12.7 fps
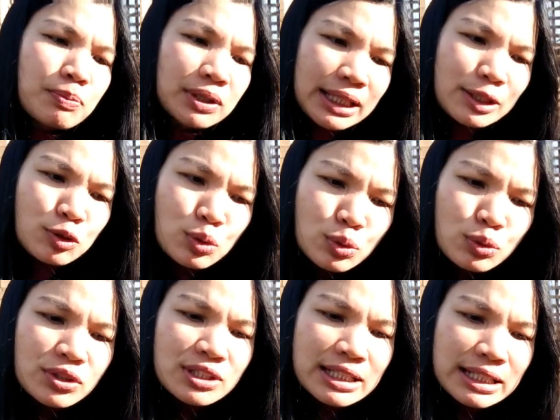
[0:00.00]
but I do
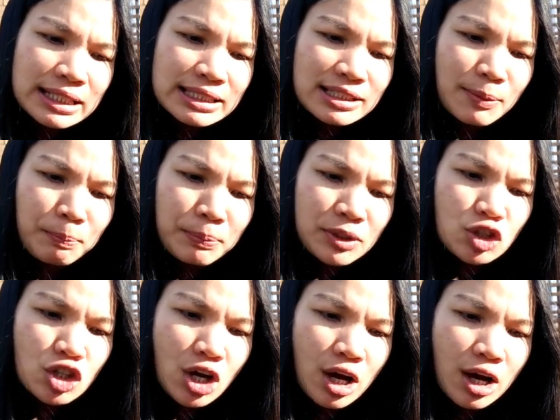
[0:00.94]
see some
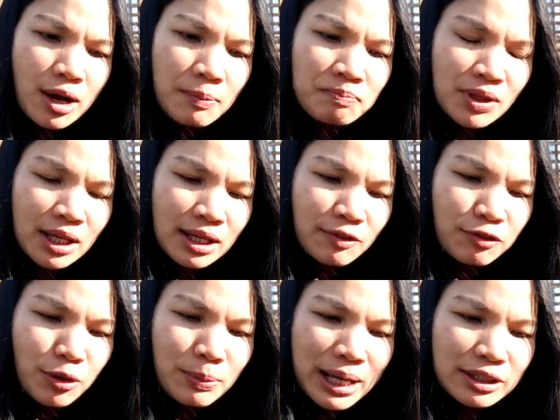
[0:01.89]
picture
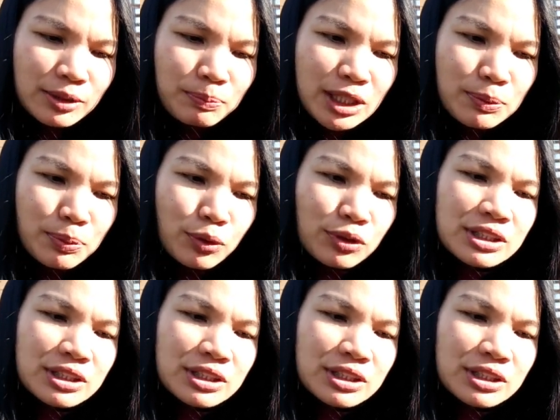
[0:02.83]
from other people.